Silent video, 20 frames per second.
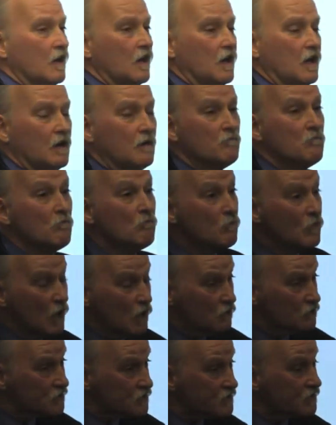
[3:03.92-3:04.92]
Um,
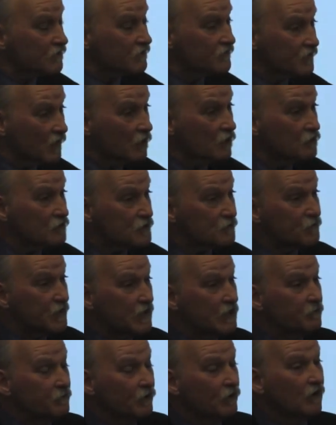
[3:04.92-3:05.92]
most of those
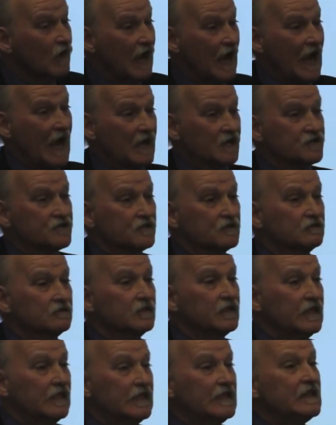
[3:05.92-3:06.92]
people
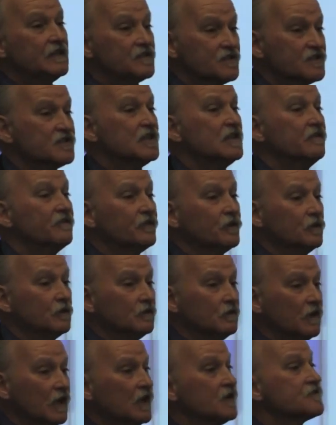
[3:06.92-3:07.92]
actually eat
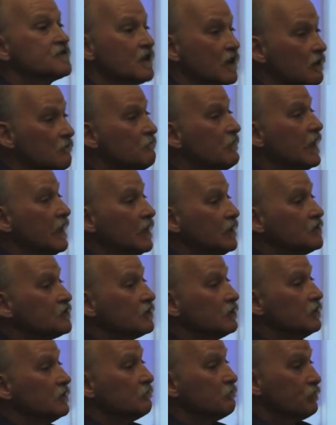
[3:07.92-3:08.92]
seafood as their
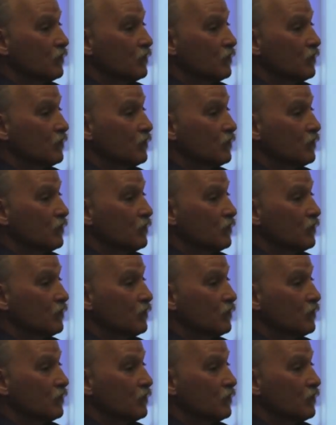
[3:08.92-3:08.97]
major